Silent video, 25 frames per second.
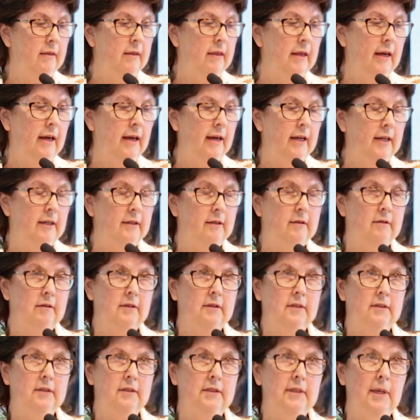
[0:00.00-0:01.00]
that
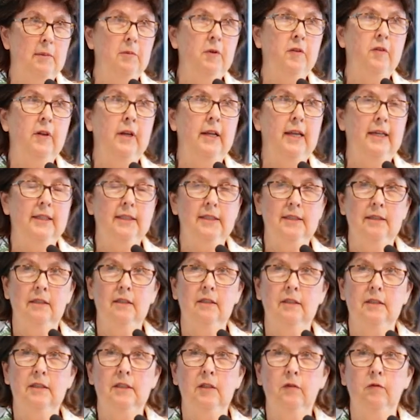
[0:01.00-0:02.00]
some of the
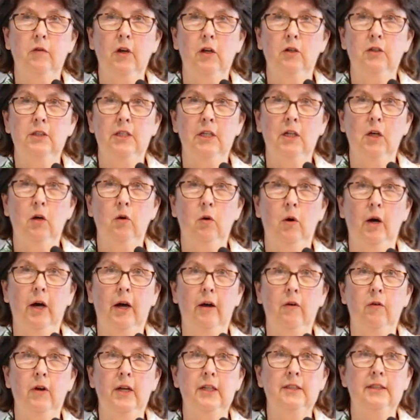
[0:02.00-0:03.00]
lessons of those
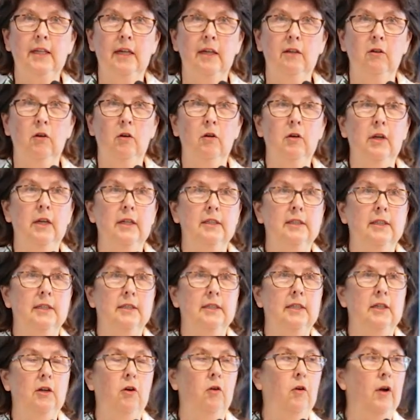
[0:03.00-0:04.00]
inquiries are not
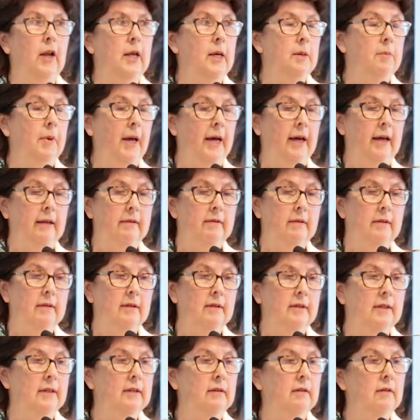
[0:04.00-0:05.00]
necessarily about
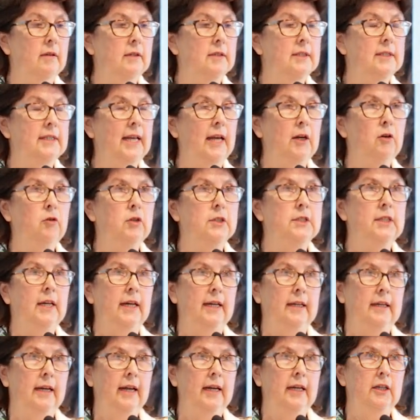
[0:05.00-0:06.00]
the
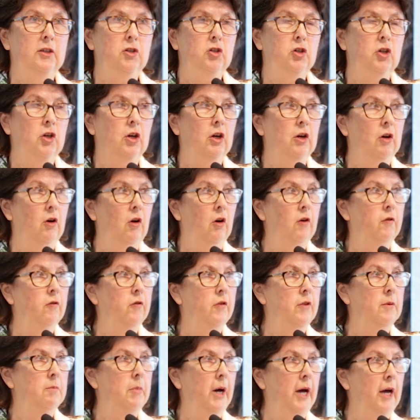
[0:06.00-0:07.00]
sacrosanct nature
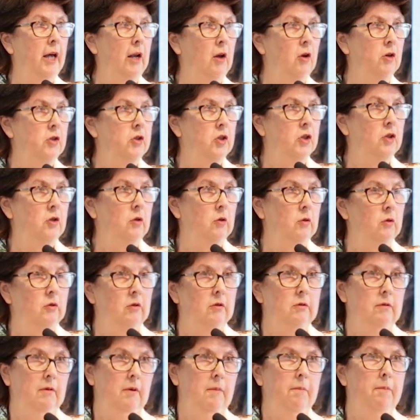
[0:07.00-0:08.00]
of the
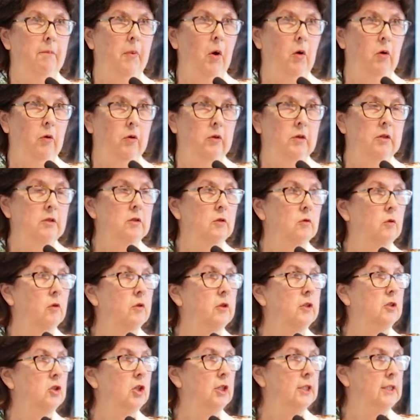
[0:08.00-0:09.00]
biological bond or
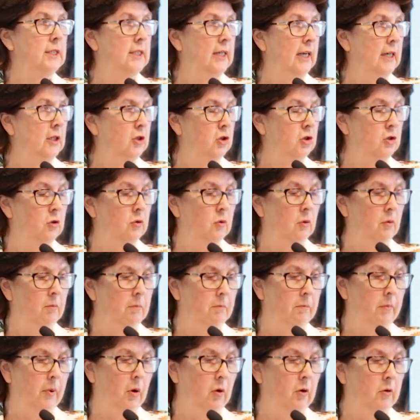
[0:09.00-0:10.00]
the gestational
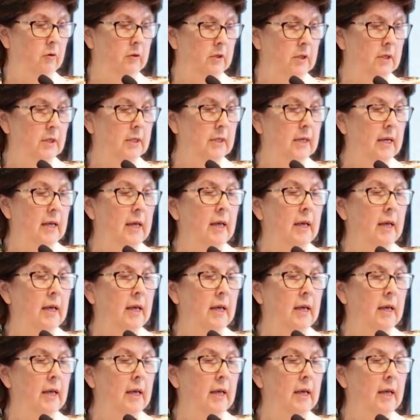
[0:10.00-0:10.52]
bond,